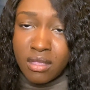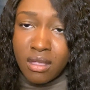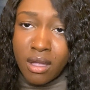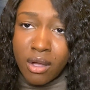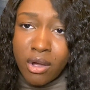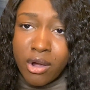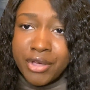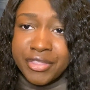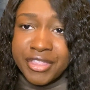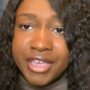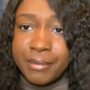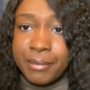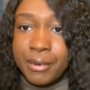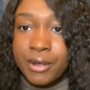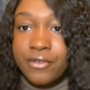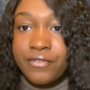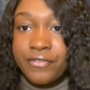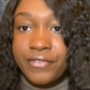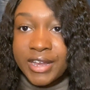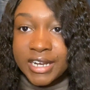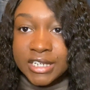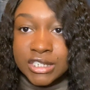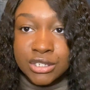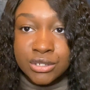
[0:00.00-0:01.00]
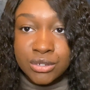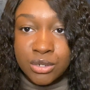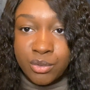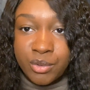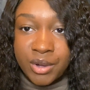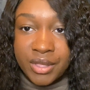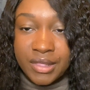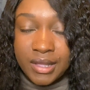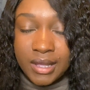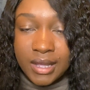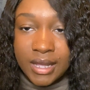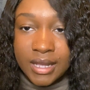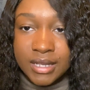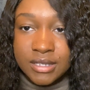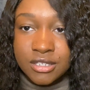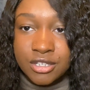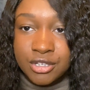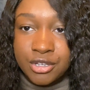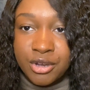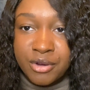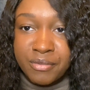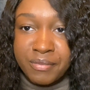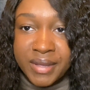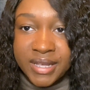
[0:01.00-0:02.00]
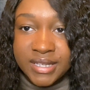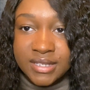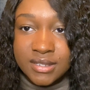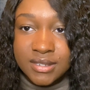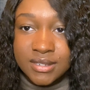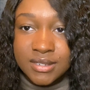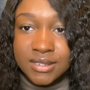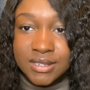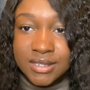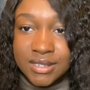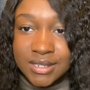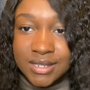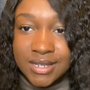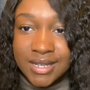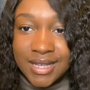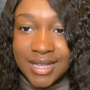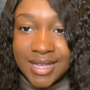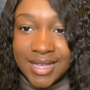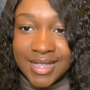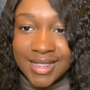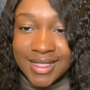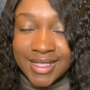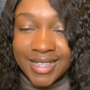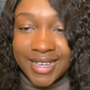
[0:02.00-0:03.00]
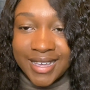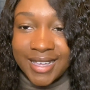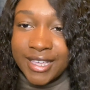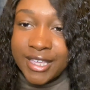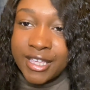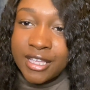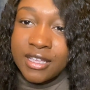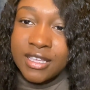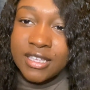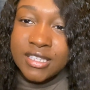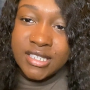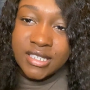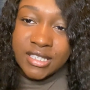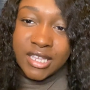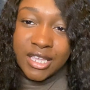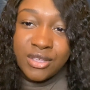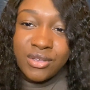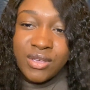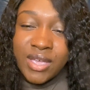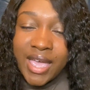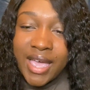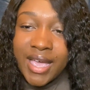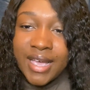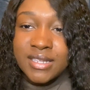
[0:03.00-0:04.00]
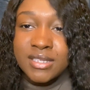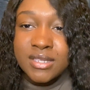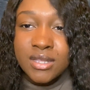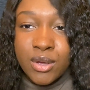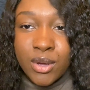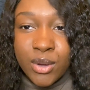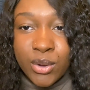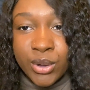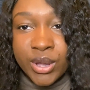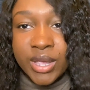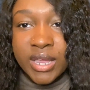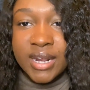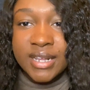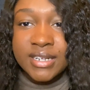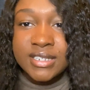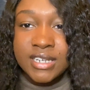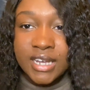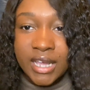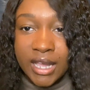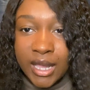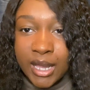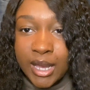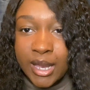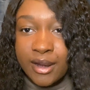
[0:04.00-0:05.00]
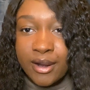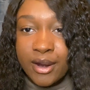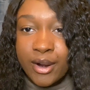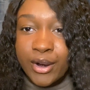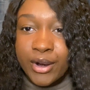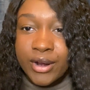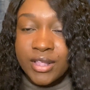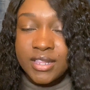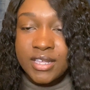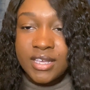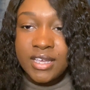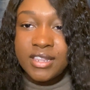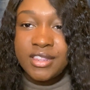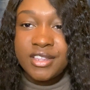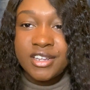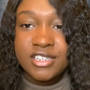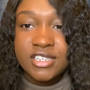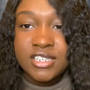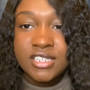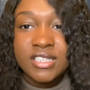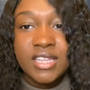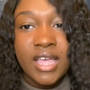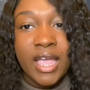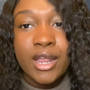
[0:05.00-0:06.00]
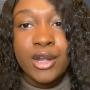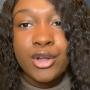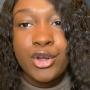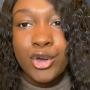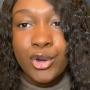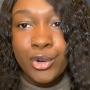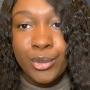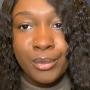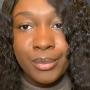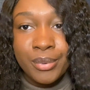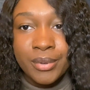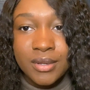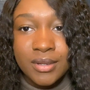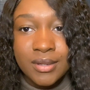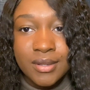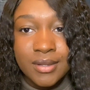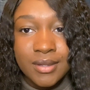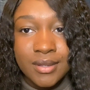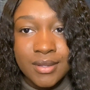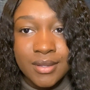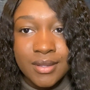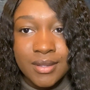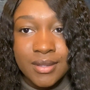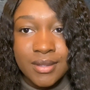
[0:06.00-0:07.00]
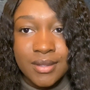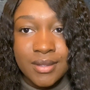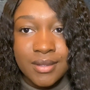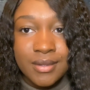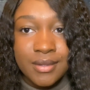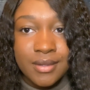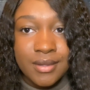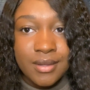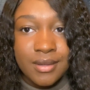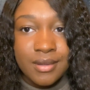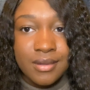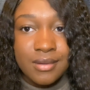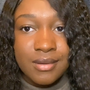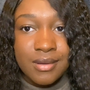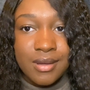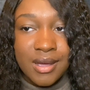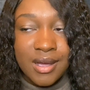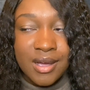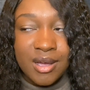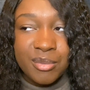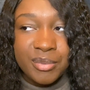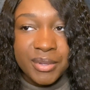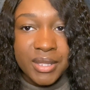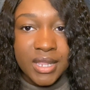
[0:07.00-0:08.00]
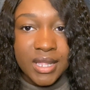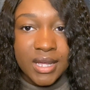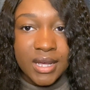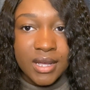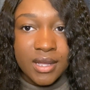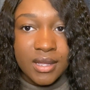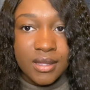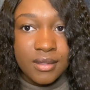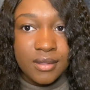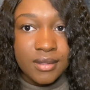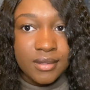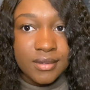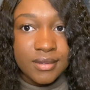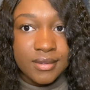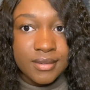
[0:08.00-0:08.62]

are they professional when they answer your message? Like, say you ask, oh, can I check in early? And they're just like, nope. I'll be like,